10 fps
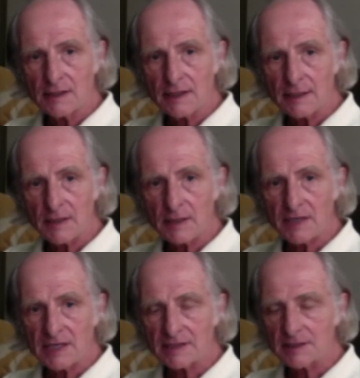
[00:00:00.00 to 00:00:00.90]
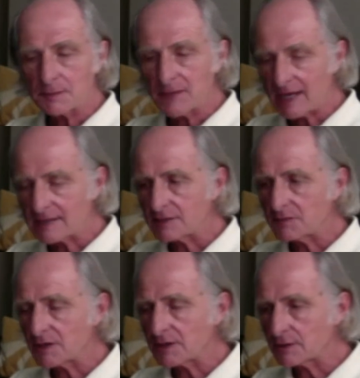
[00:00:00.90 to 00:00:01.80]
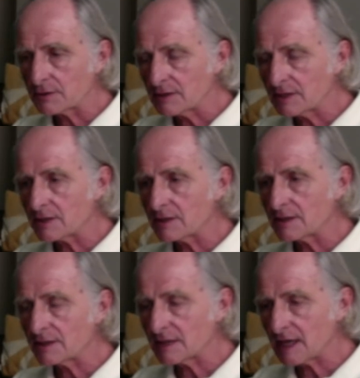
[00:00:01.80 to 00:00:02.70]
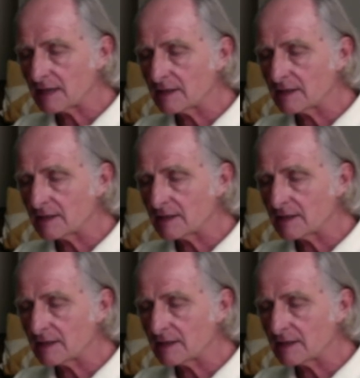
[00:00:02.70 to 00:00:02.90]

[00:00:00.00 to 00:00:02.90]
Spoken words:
MME has impacted my career is that